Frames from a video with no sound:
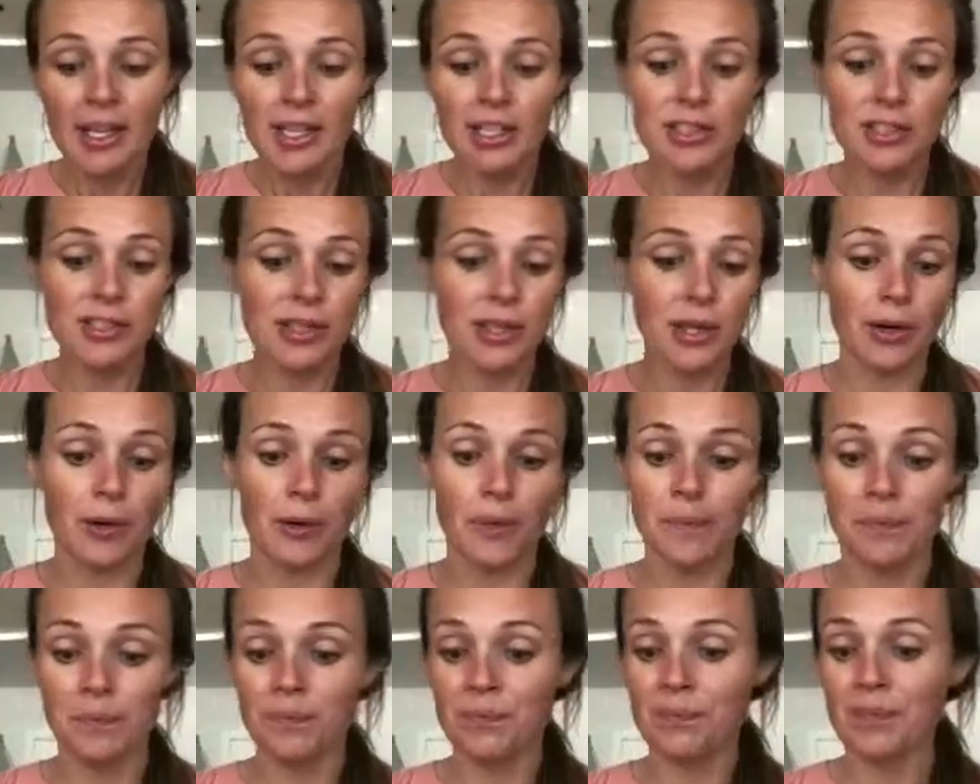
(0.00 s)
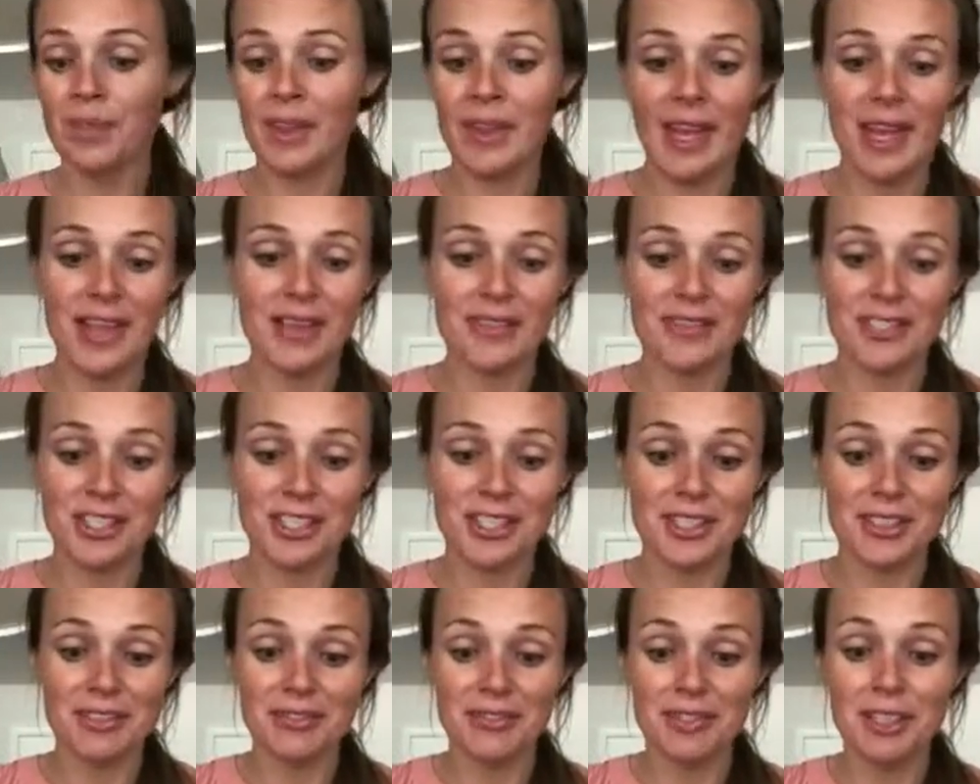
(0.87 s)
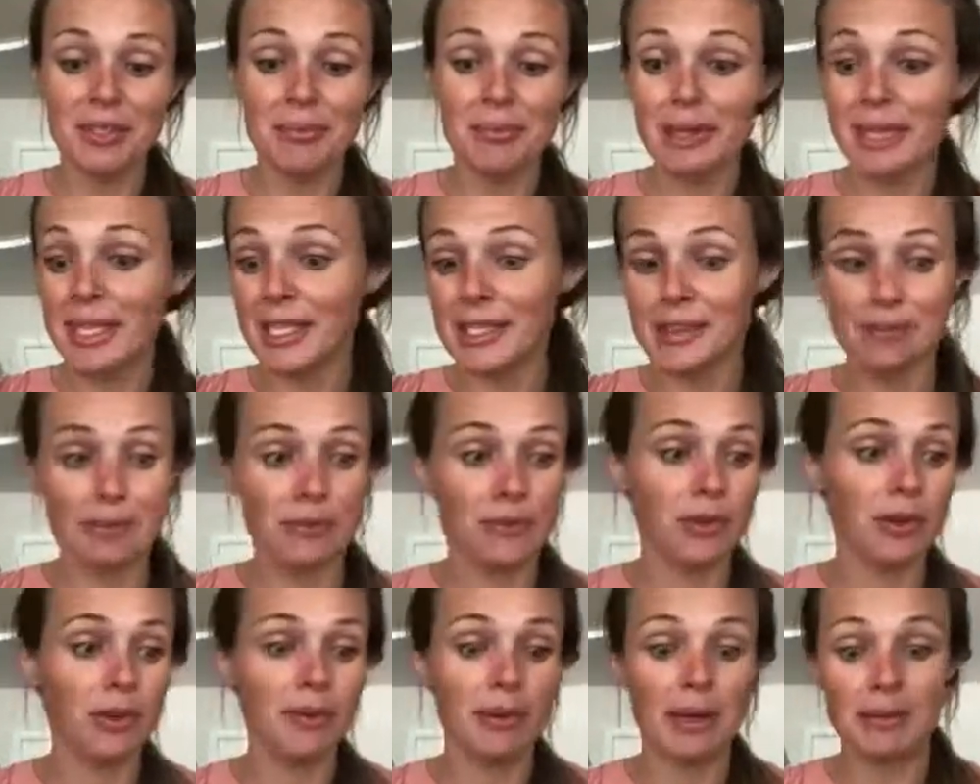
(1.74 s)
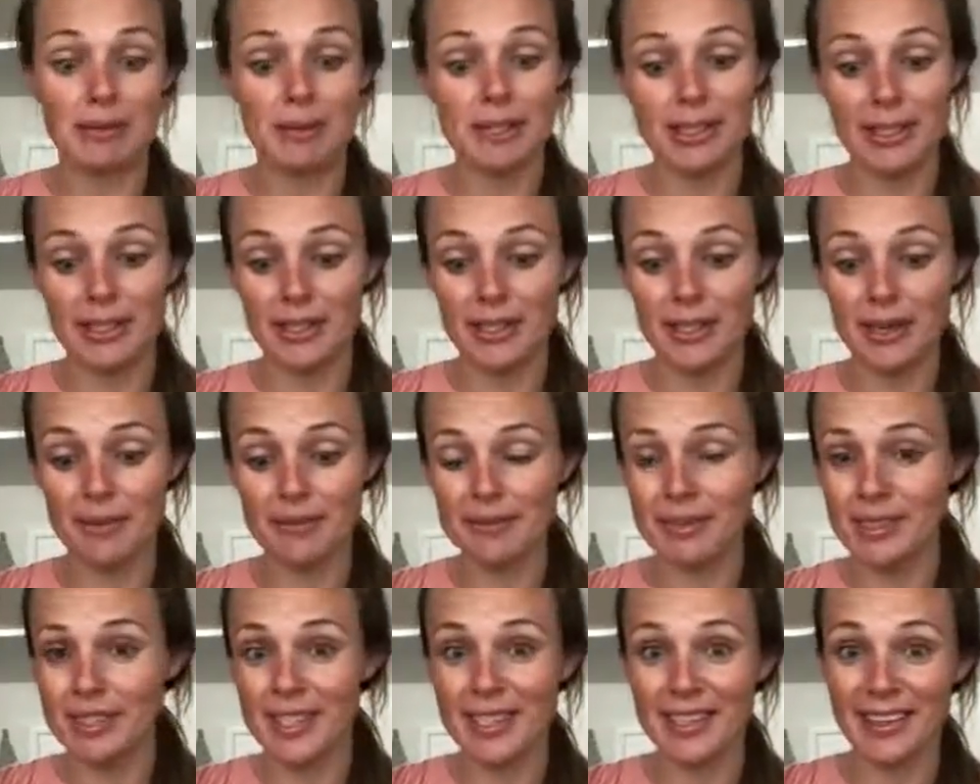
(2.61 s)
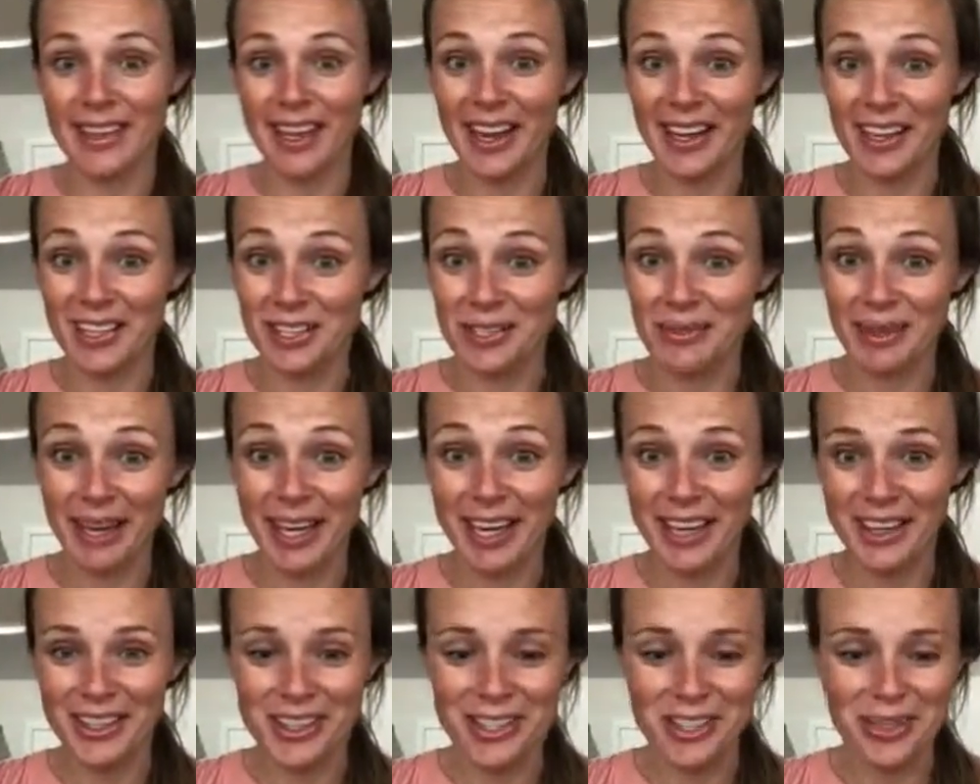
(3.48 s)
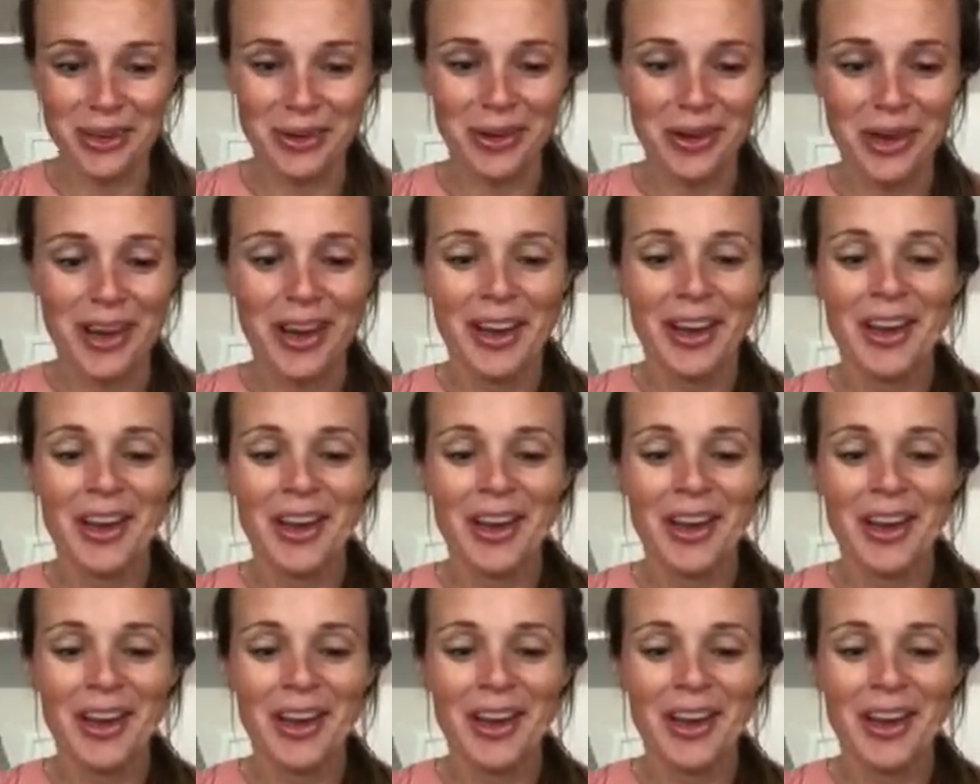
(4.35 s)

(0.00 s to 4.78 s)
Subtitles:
So I have just a few minutes before a babysitter comes, and I gotta do my hair too.